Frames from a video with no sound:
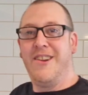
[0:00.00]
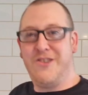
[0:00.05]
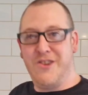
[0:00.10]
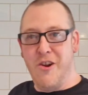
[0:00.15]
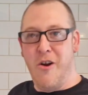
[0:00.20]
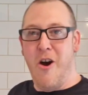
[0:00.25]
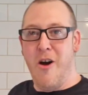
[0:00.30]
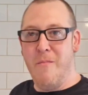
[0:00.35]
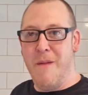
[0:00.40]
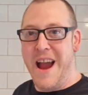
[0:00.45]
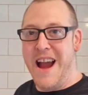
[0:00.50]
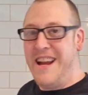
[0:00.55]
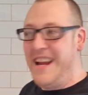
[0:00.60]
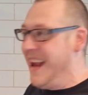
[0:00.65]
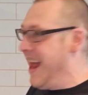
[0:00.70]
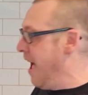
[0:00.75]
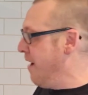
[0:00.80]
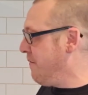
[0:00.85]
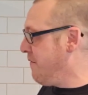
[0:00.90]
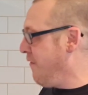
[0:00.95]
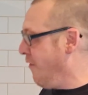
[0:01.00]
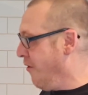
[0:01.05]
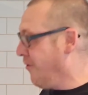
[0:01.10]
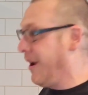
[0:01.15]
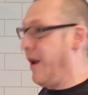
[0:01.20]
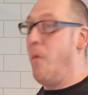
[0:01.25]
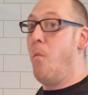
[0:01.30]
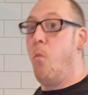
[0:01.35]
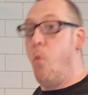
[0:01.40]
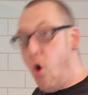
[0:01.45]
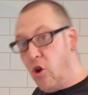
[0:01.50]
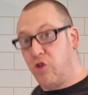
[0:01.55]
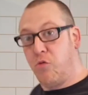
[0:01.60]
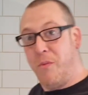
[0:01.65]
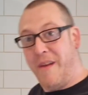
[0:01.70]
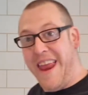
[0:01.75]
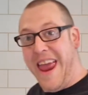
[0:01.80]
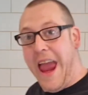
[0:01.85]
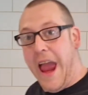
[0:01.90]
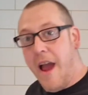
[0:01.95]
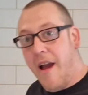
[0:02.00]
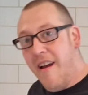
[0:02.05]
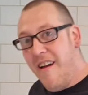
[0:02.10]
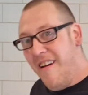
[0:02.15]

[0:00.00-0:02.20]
do you know what I mean? That fucking wasp in it.